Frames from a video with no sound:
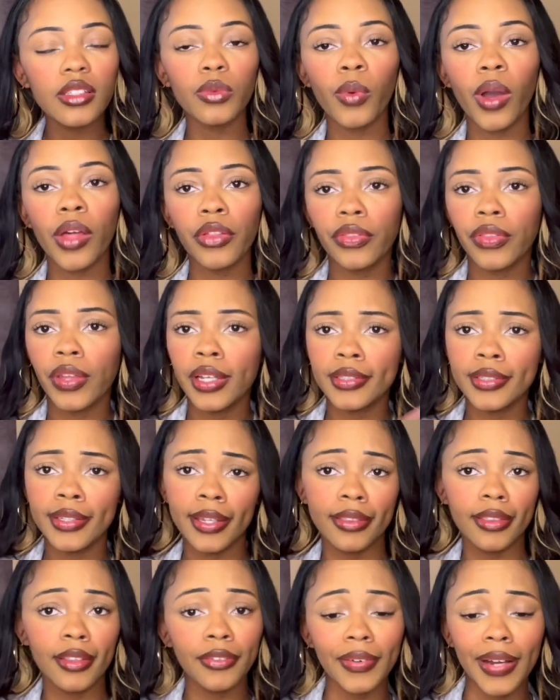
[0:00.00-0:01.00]
whether they
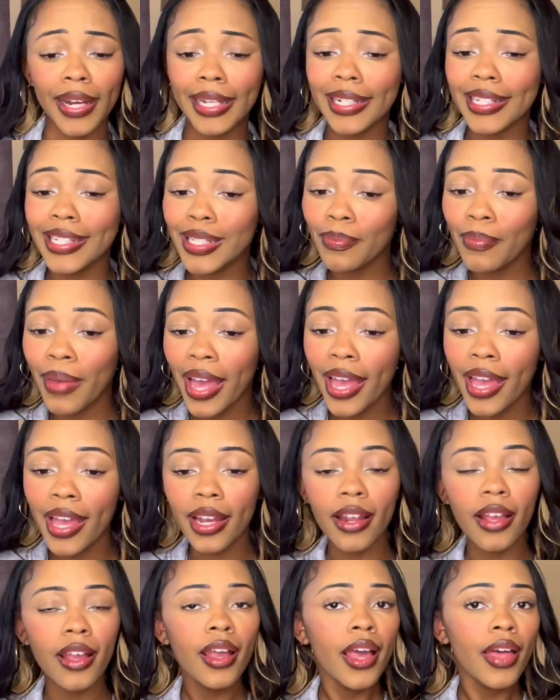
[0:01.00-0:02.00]
date the finest
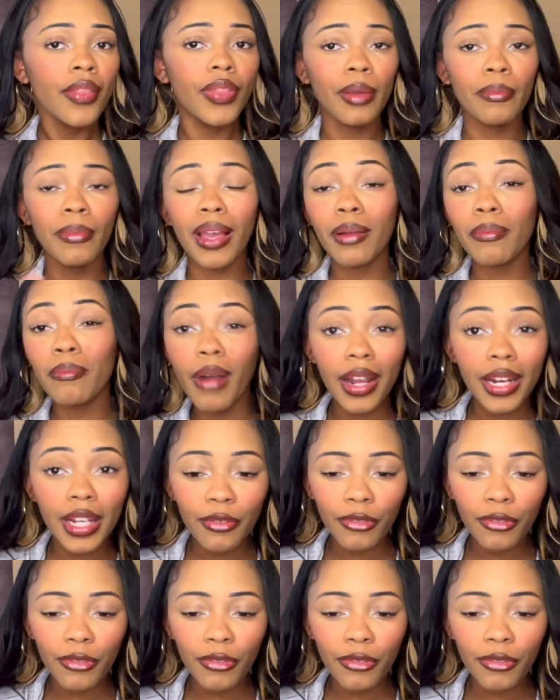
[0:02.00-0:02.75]
men, they make money